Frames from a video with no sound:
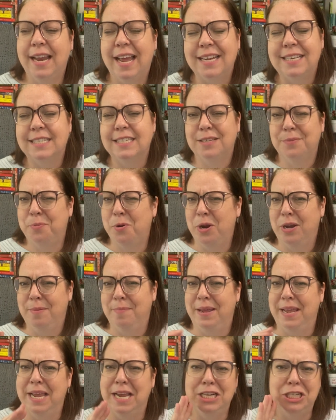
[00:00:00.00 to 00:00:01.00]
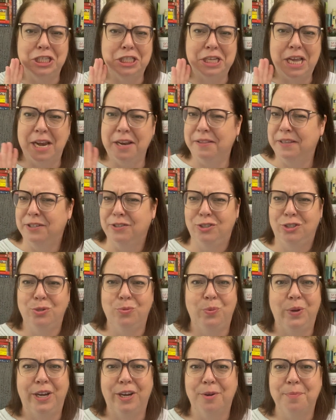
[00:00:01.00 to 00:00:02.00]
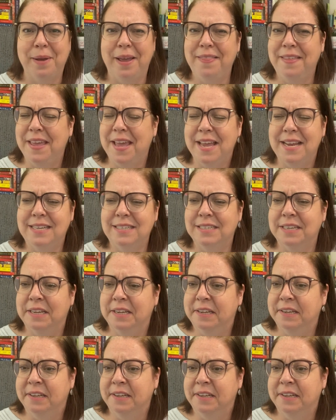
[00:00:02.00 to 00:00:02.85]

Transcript: Not disappointed me, it just got a little too weird by the end.